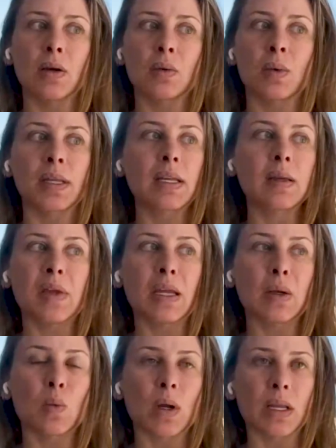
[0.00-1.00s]
really
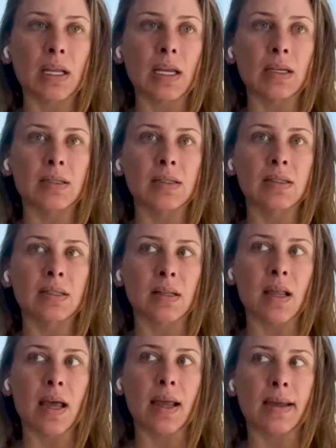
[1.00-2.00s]
being willing to
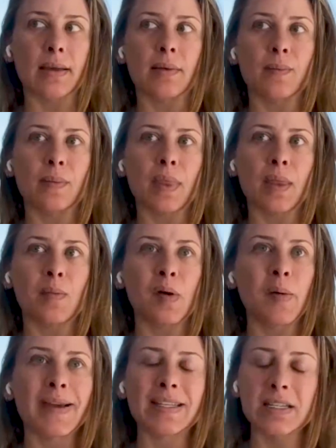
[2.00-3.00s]
like
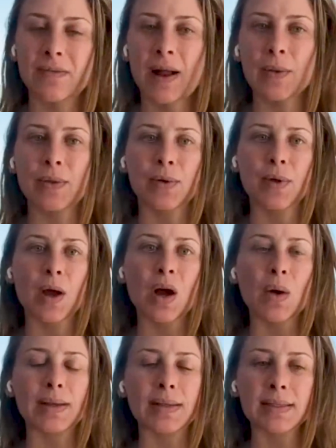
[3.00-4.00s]
put myself out there
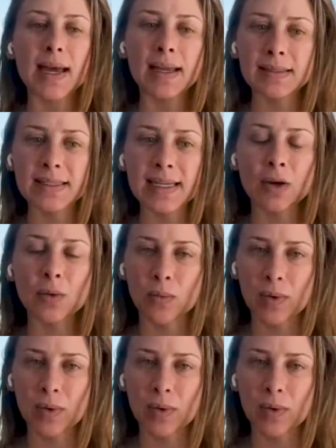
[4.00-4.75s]
though, and take